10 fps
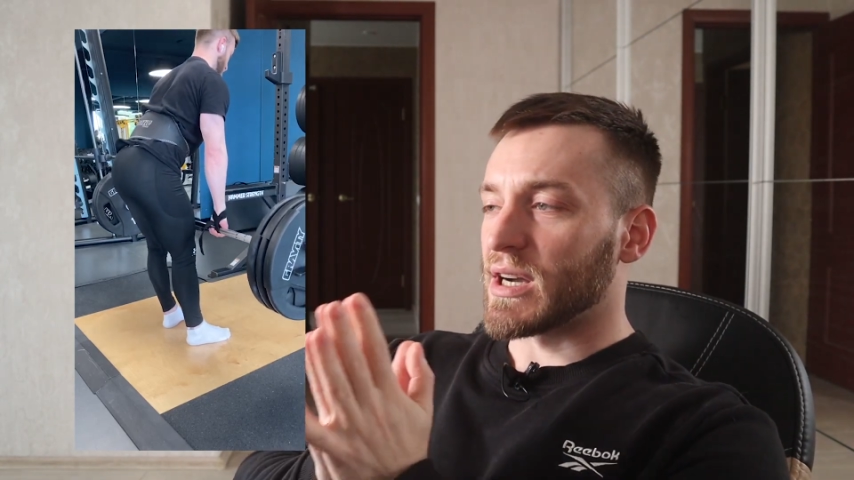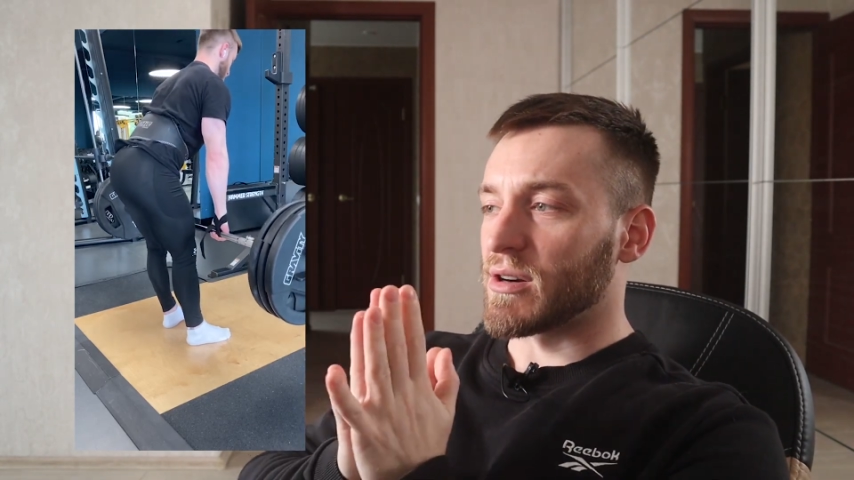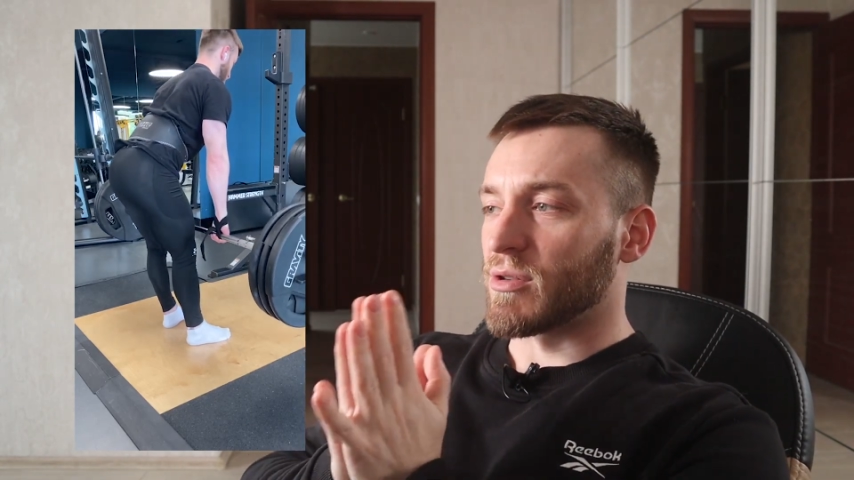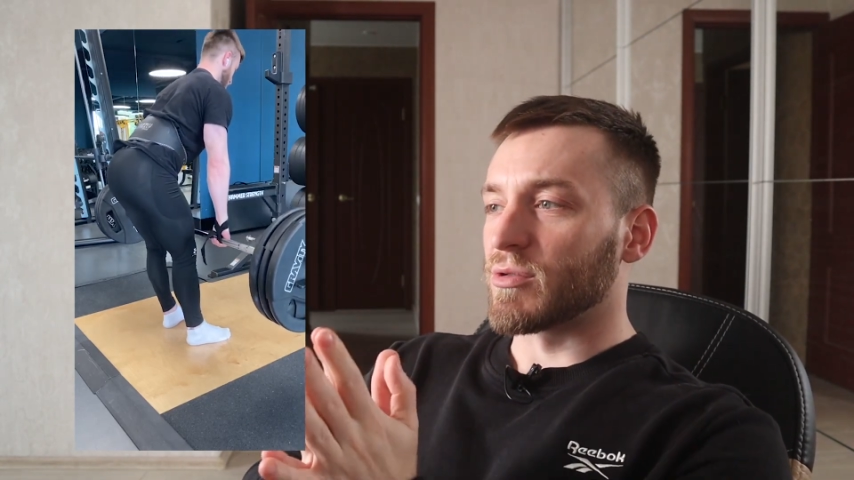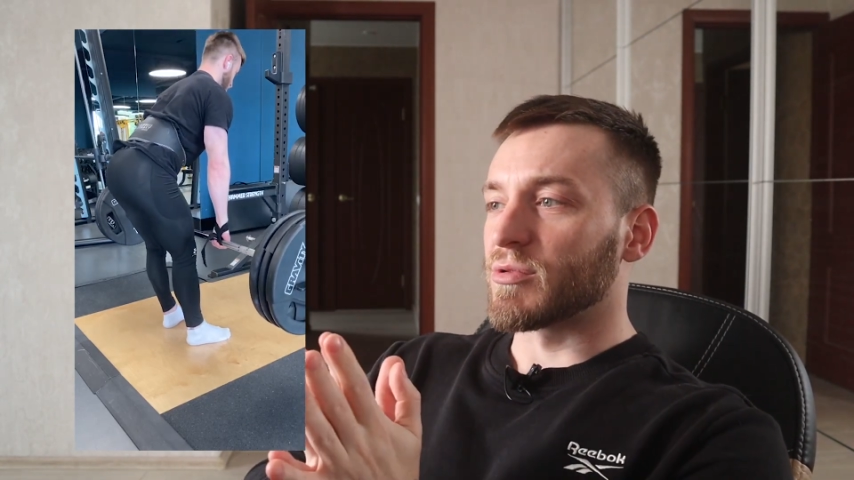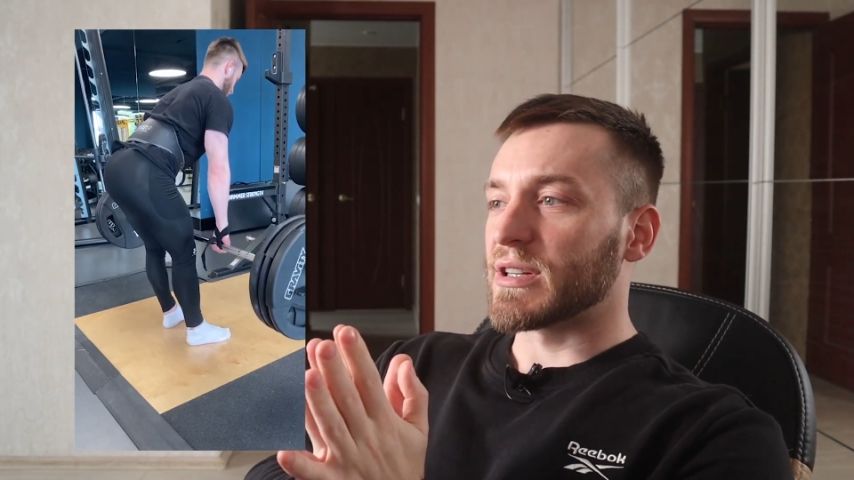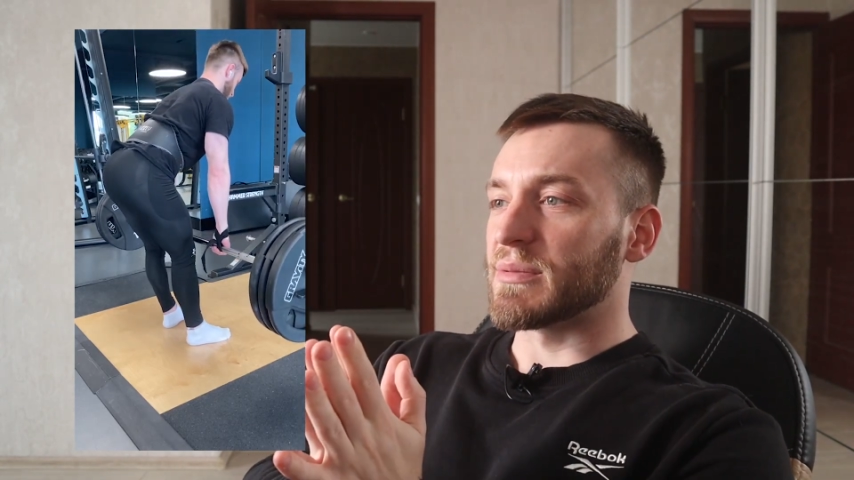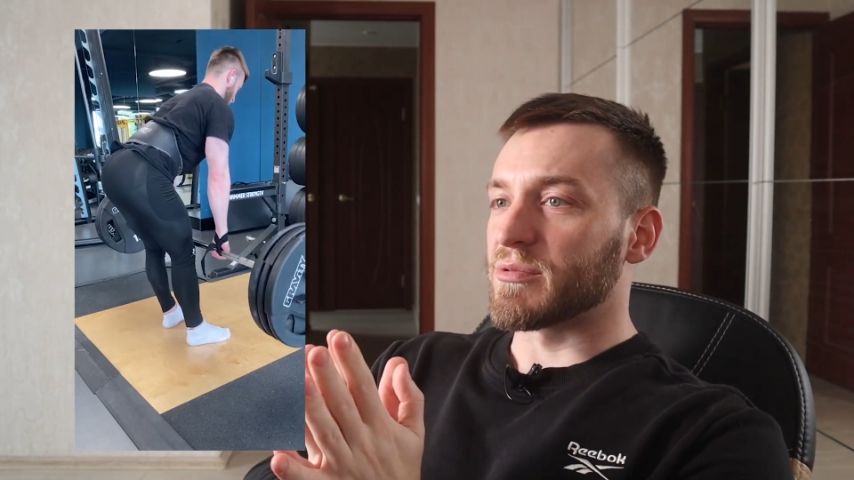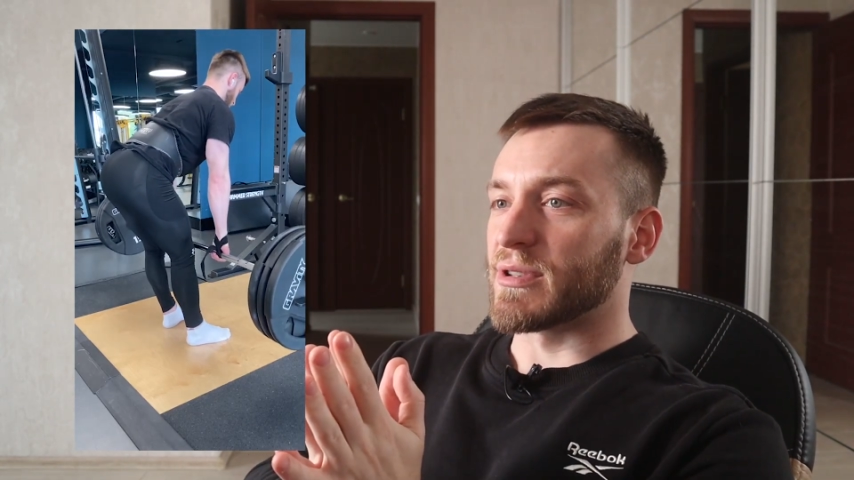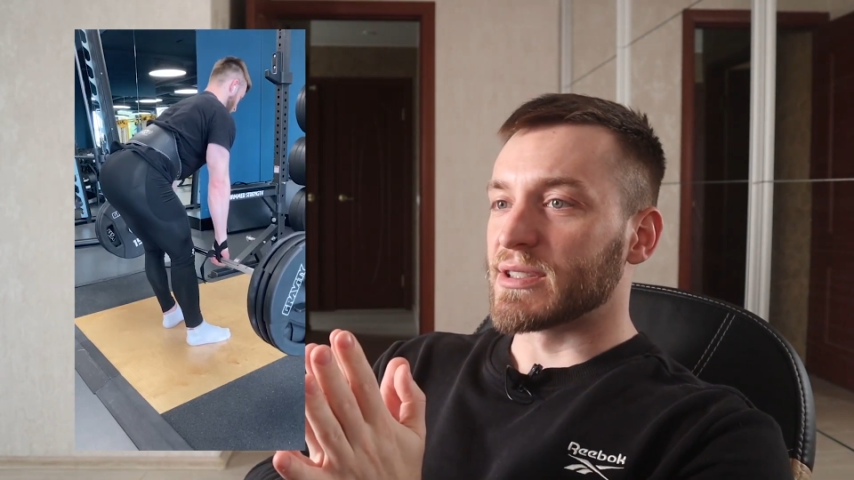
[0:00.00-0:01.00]
are already
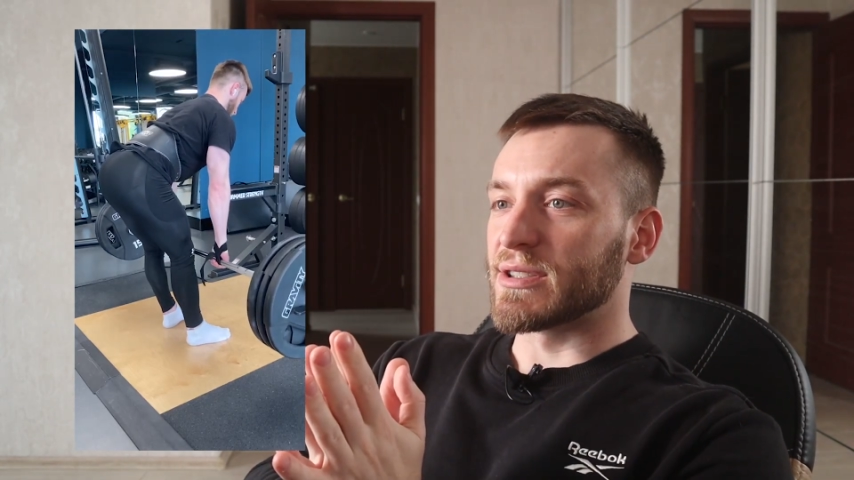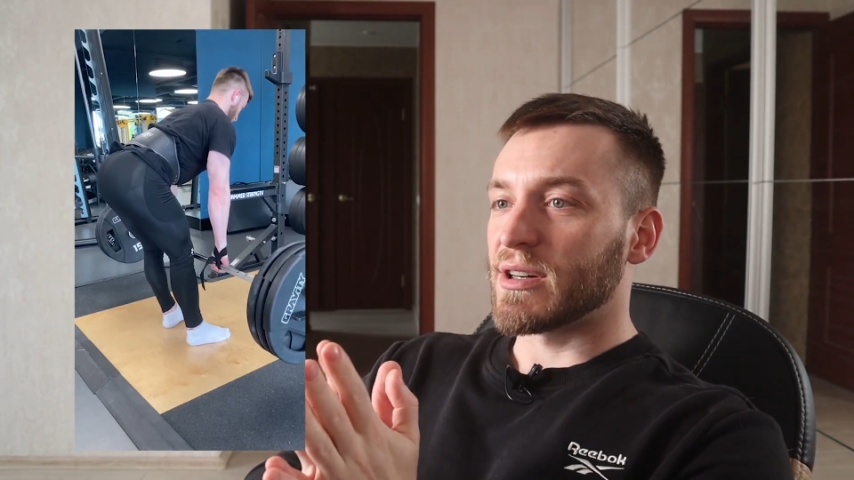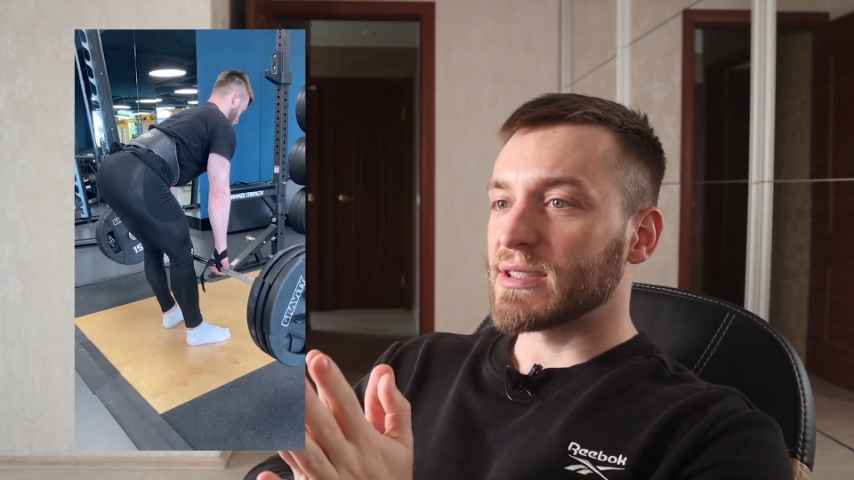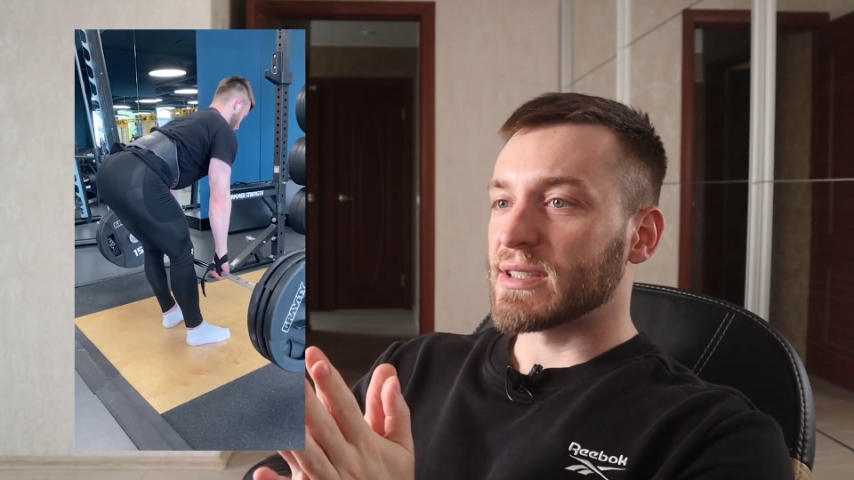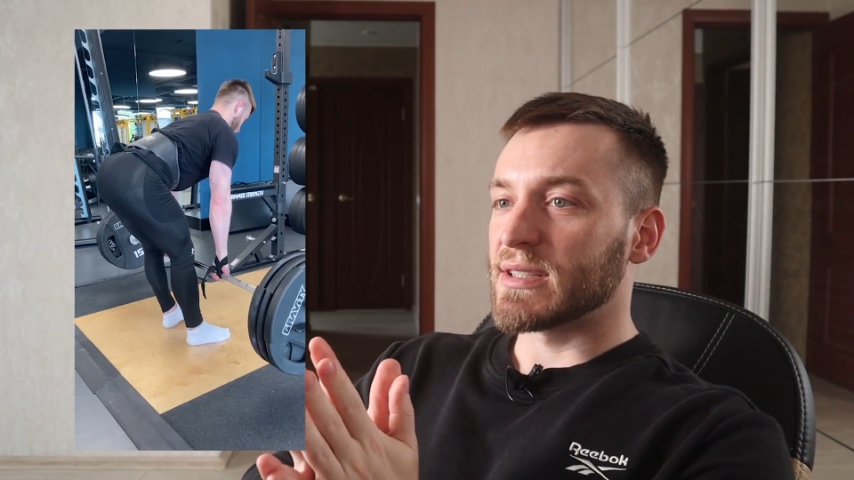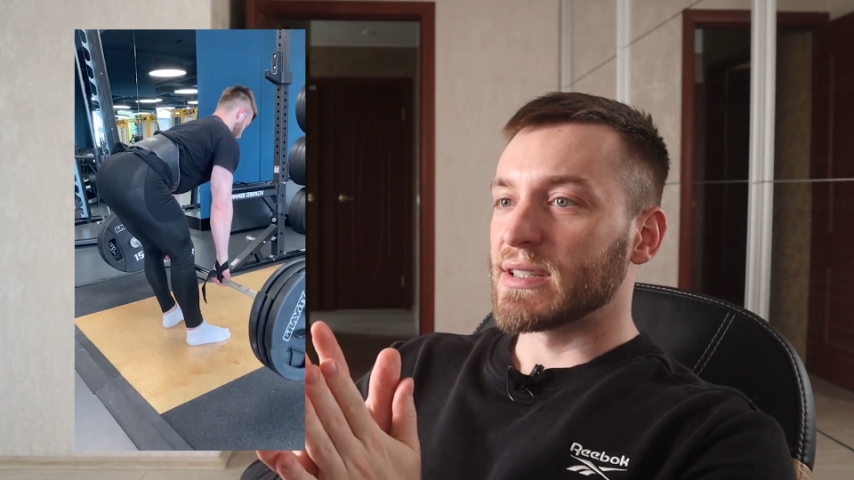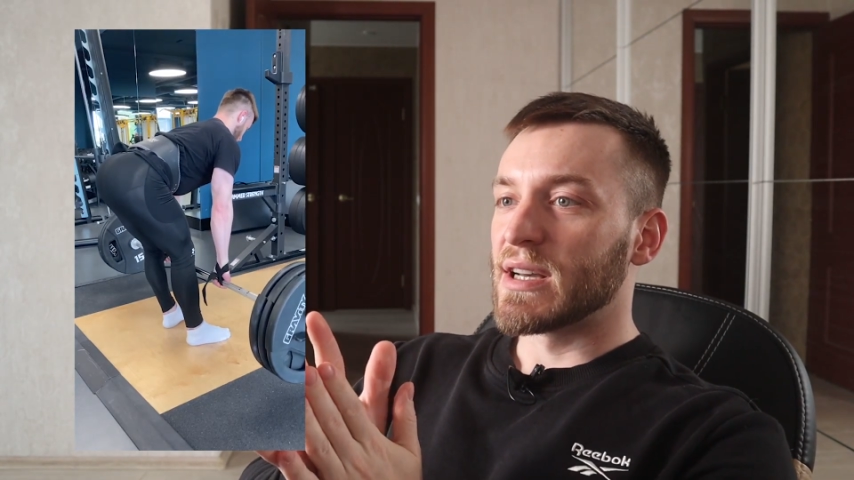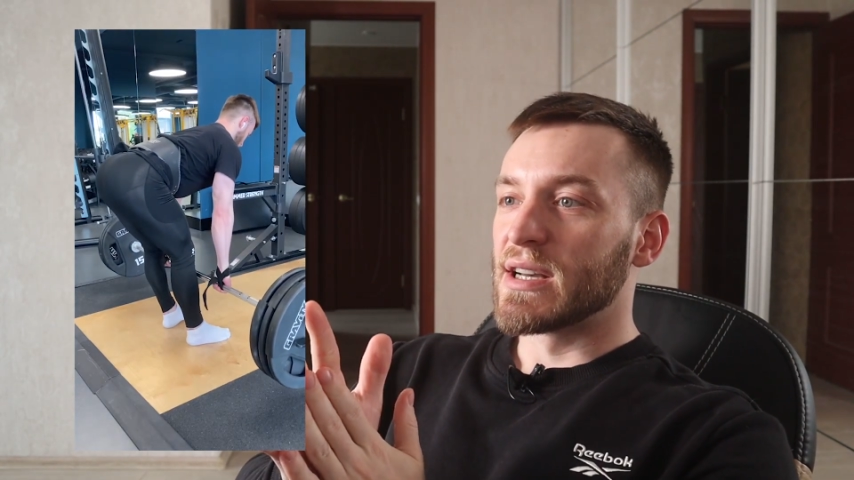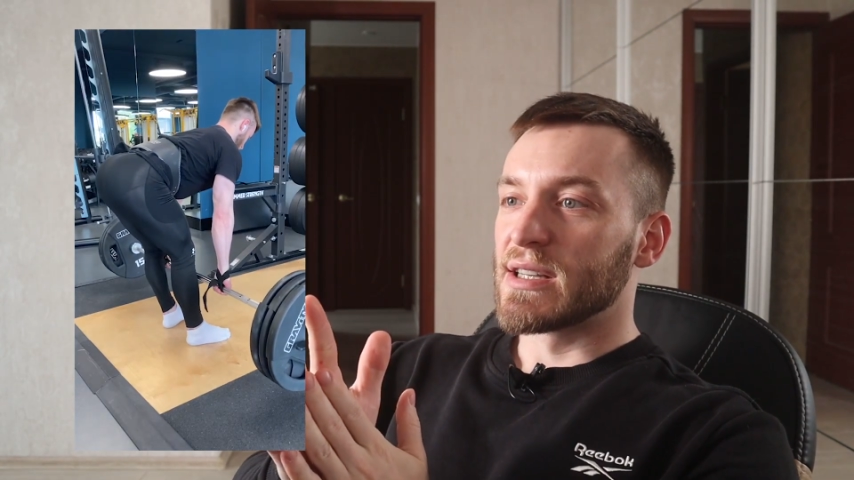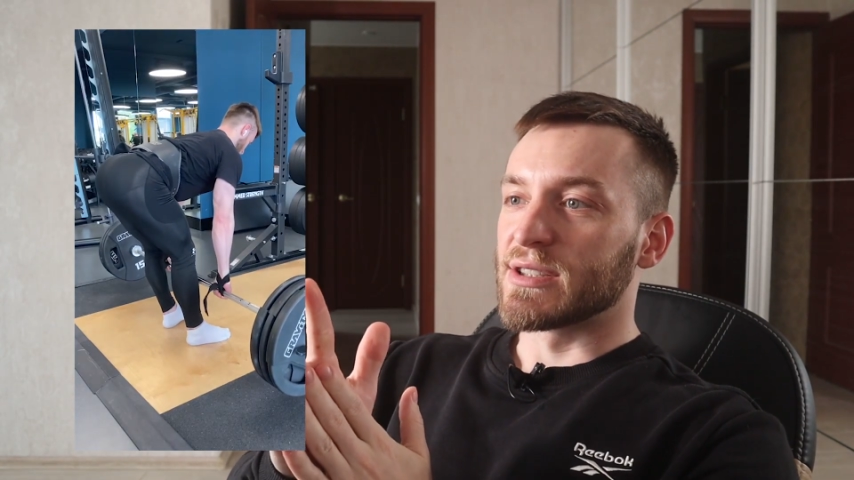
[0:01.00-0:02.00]
pre-exhausted,
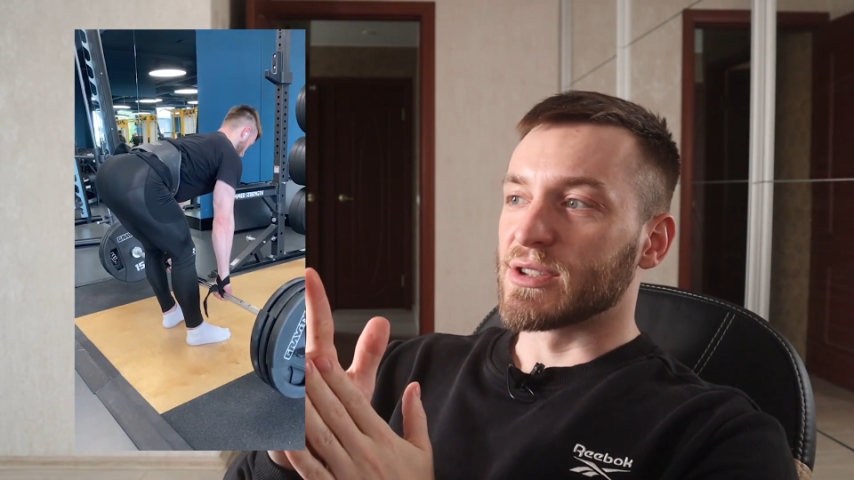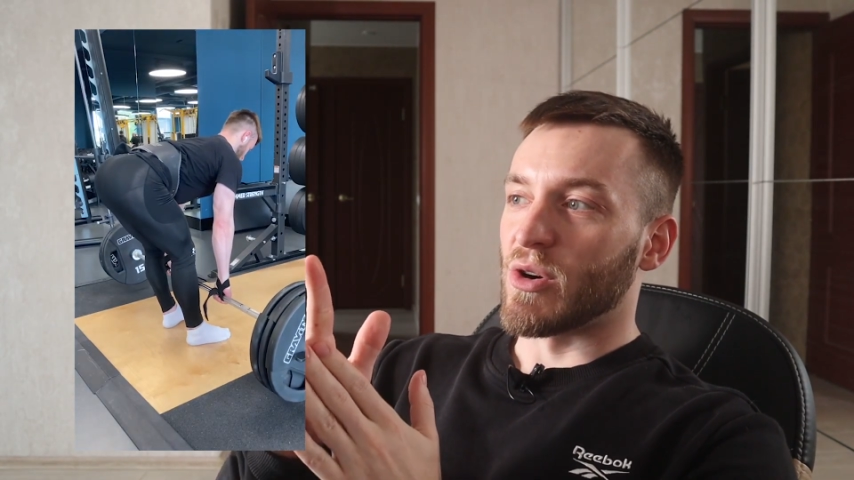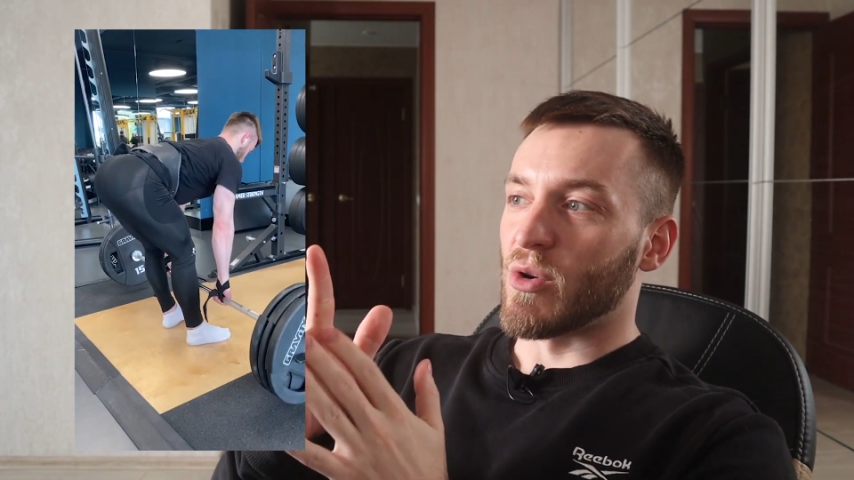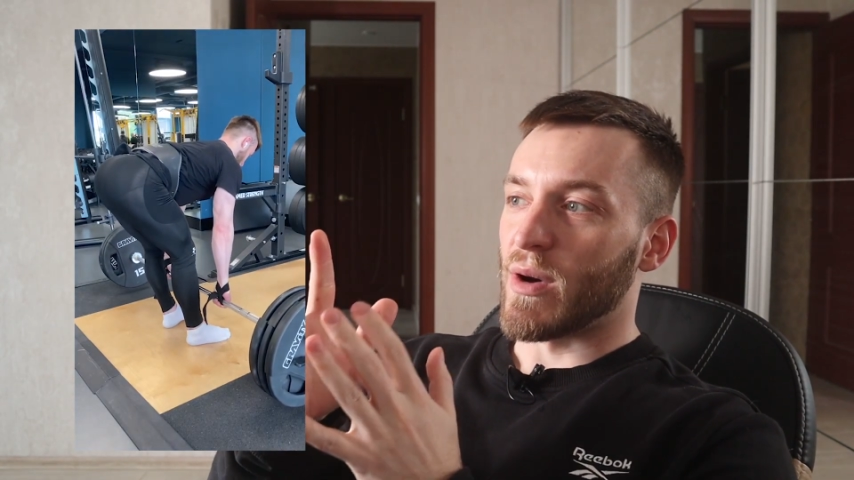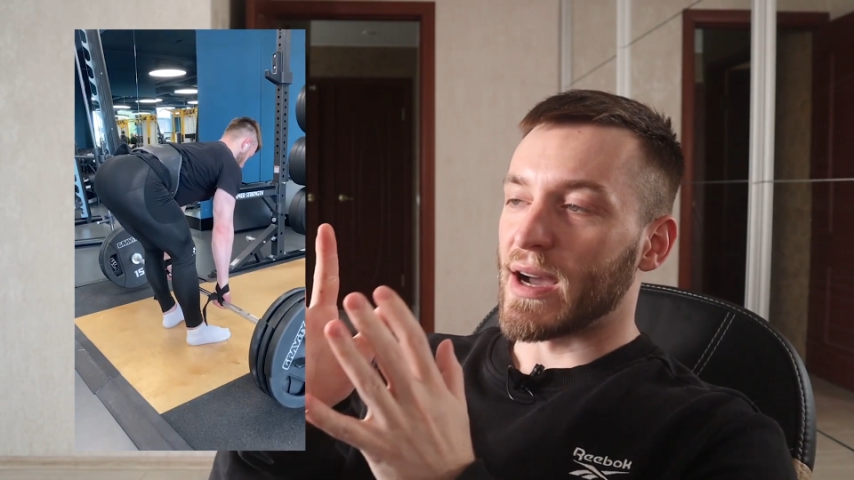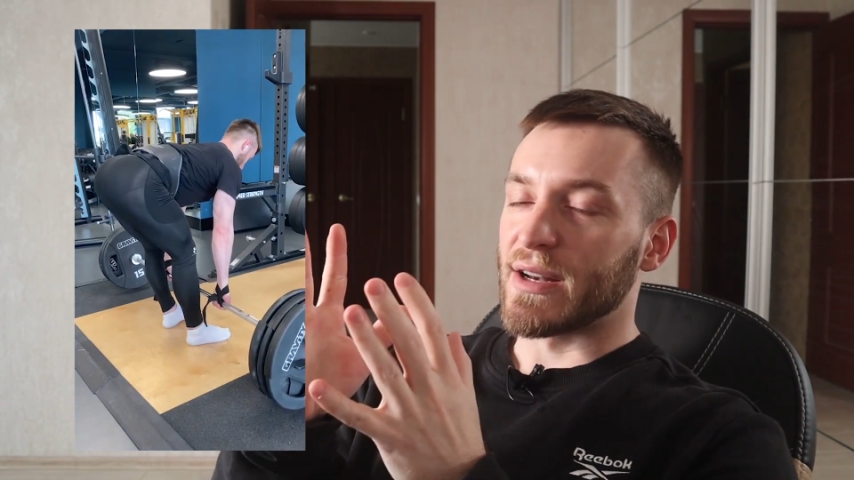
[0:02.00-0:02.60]
so